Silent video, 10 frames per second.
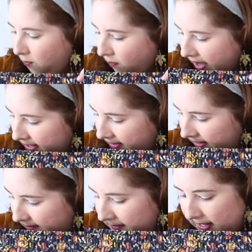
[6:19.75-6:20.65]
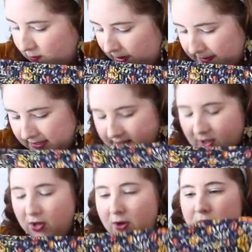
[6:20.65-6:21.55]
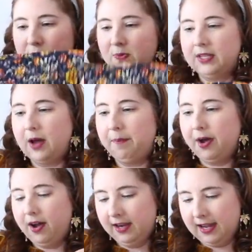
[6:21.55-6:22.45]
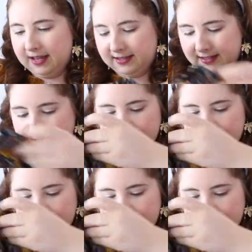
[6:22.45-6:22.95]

Why do they make women's clothes without pockets?